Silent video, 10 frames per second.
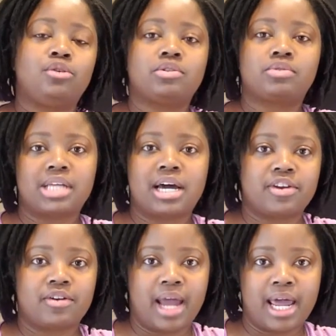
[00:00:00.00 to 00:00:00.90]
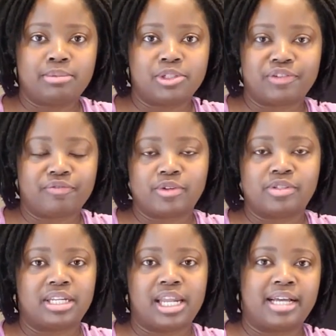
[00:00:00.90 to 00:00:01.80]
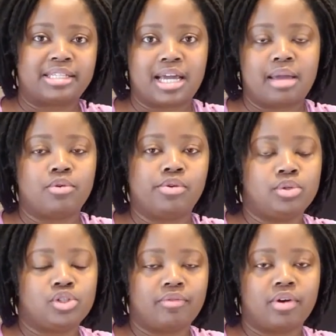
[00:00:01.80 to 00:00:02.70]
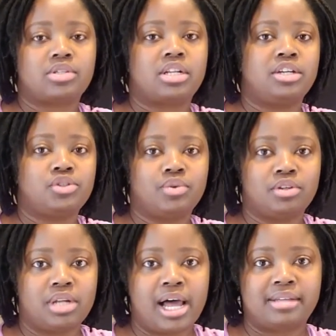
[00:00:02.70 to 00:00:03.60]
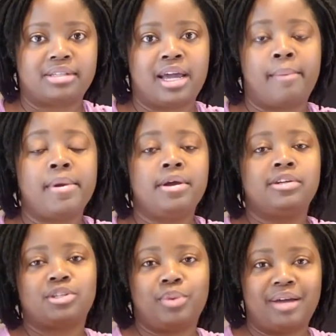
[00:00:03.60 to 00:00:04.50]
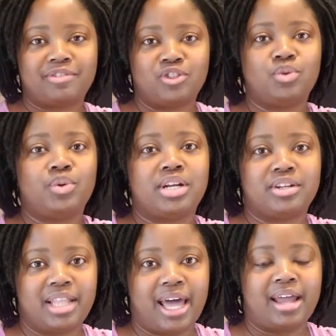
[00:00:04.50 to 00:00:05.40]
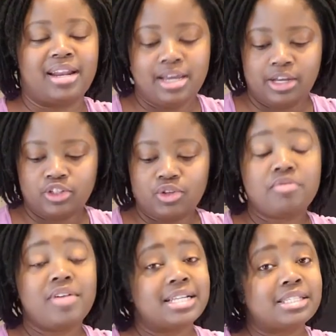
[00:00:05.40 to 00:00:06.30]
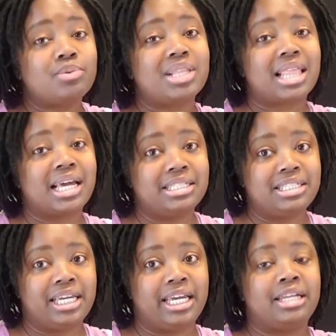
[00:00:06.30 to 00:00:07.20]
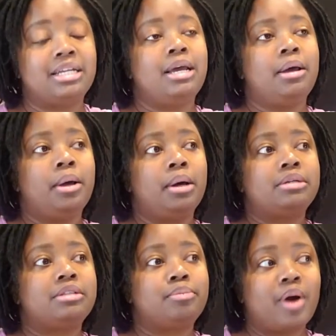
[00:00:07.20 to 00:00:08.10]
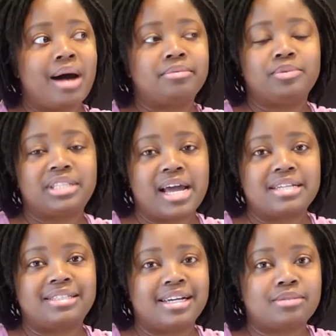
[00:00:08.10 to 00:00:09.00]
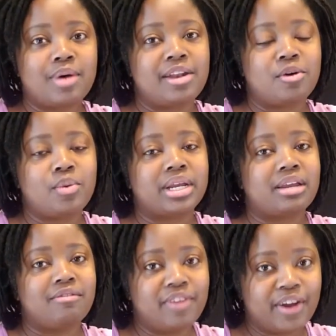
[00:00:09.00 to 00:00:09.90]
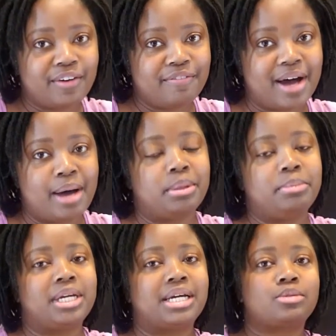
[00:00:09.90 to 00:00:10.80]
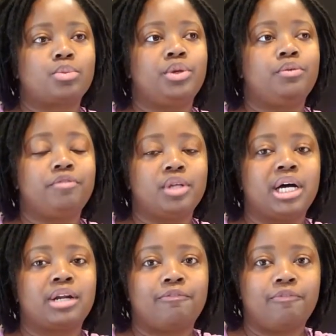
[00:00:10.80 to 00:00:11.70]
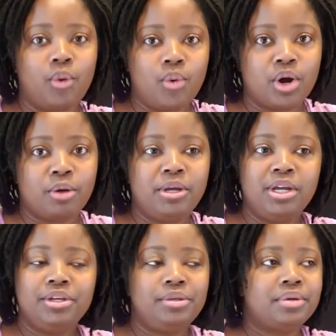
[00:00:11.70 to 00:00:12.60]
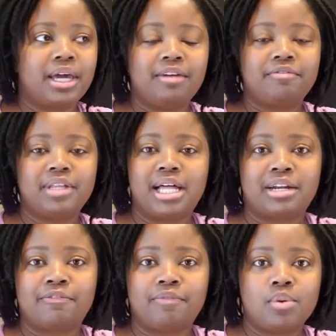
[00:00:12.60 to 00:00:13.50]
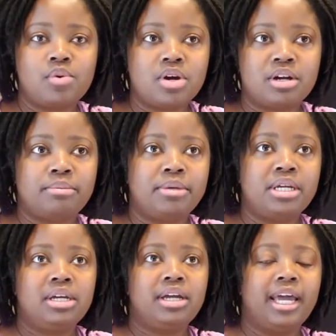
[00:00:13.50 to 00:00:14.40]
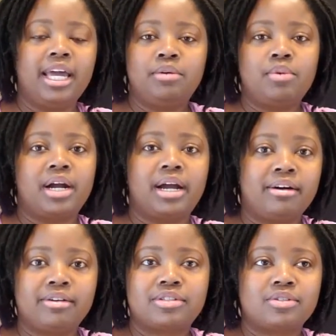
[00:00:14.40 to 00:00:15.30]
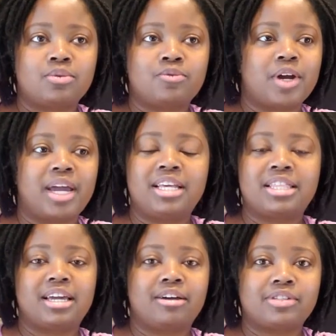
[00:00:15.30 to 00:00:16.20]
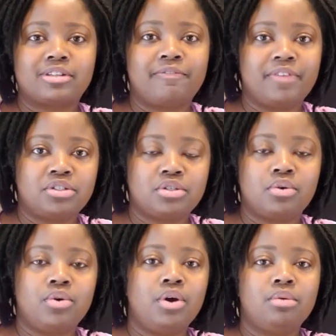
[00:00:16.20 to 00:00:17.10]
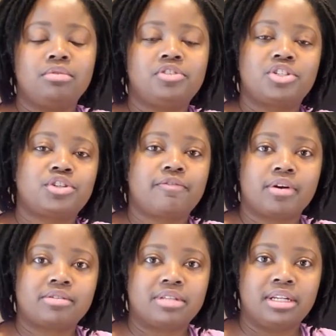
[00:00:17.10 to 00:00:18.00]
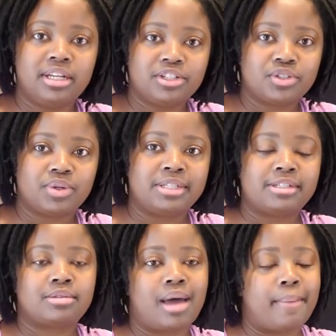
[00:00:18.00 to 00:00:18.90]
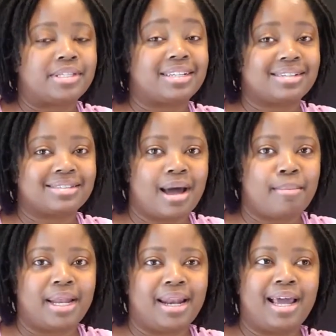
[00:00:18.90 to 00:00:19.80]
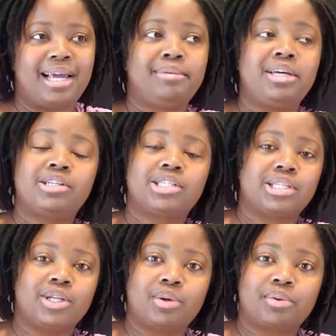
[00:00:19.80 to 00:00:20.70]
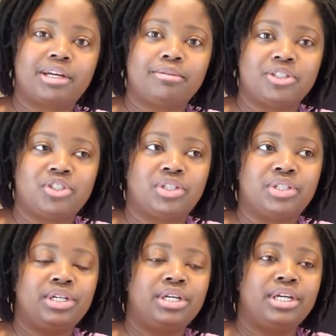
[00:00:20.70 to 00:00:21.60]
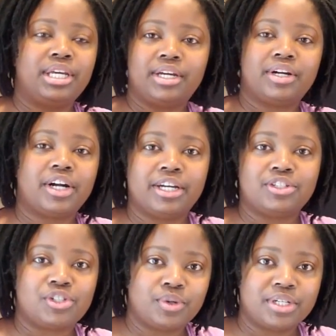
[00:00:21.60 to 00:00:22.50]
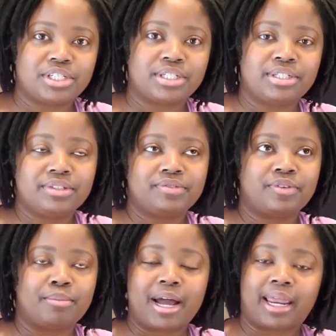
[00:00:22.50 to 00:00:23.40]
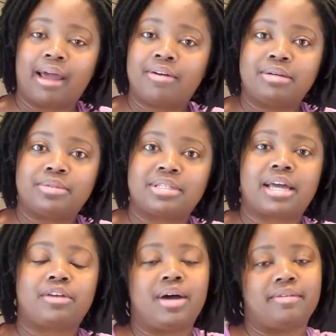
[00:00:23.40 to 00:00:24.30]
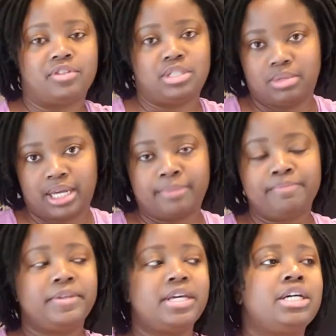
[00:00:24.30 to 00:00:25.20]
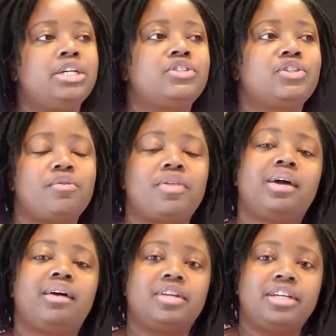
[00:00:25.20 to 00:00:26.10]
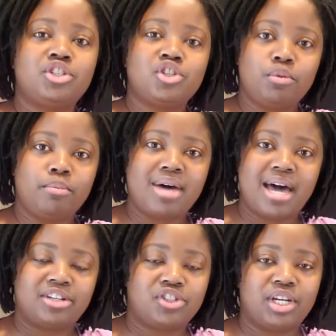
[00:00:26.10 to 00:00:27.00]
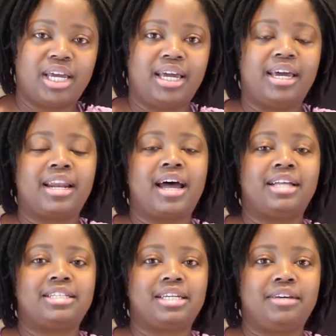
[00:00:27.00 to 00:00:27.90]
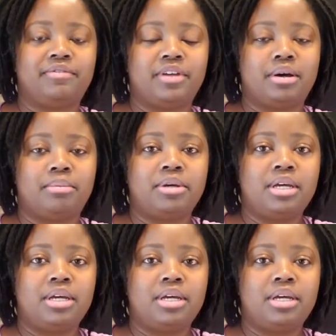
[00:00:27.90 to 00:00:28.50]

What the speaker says: you don't sign your name with your first and last name. You use your first initial and your last name. So we have to do it under that. So that's what they did. The problem with that is that's why no one can verify me, because when you fill out a form, you can't fill out a form anywhere else or for anything else official with just your first initial. It just so happens that I signed my name. So the notary commission here in Georgia for my county was like, you have to do that. So they have an issue matching it, and I had to give them